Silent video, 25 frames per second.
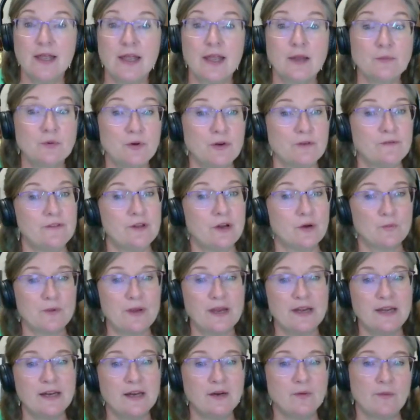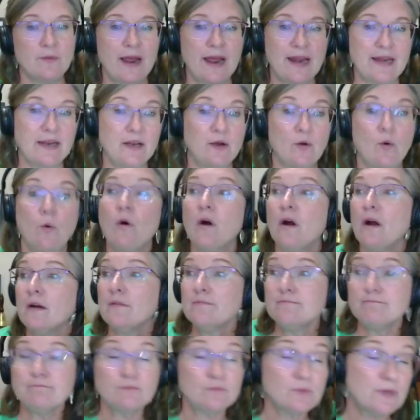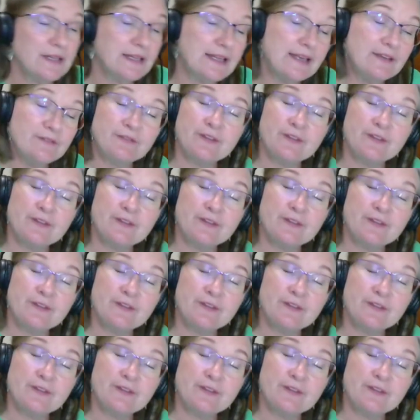improve their reading, writing, or really,